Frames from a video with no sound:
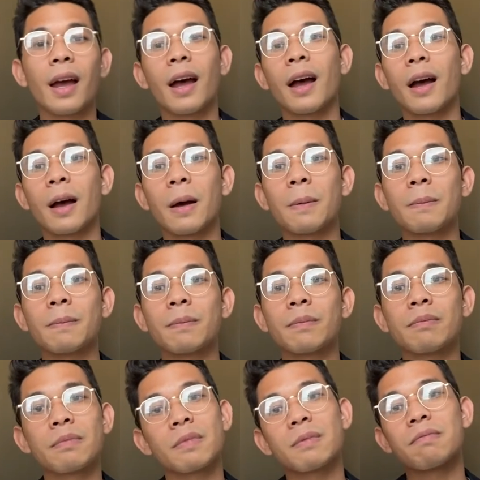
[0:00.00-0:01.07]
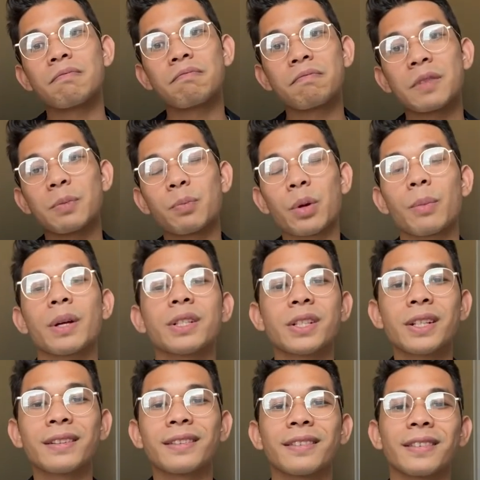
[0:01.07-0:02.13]
That's pretty much
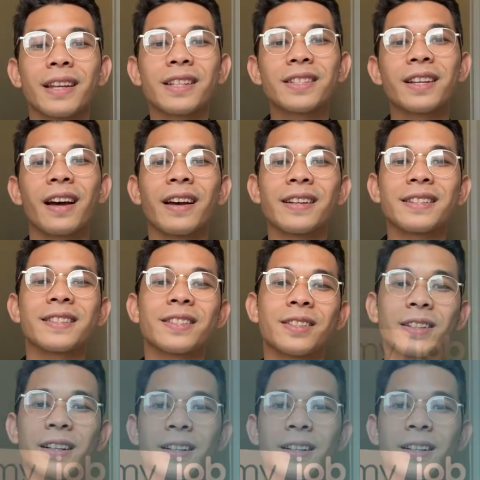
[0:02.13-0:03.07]
it. Thanks guys, see you